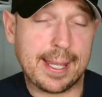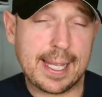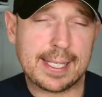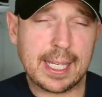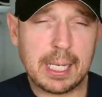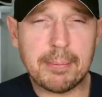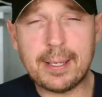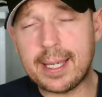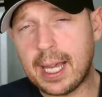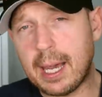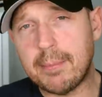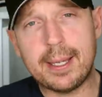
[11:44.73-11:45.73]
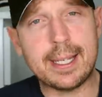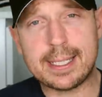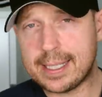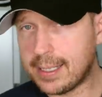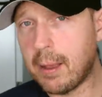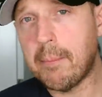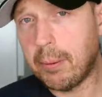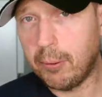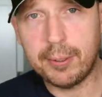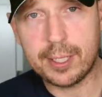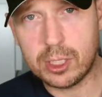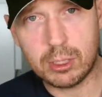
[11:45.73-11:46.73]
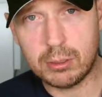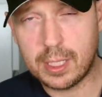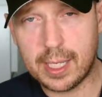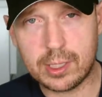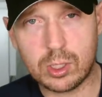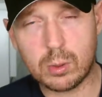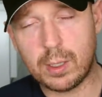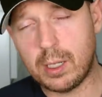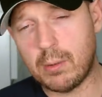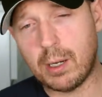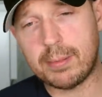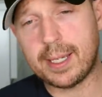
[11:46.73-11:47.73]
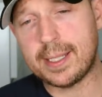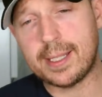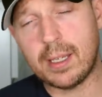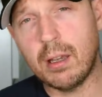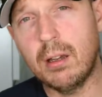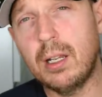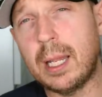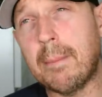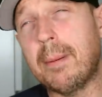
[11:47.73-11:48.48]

that's going to be coming at some point in two thousand twenty-one, I'm guessing earlier.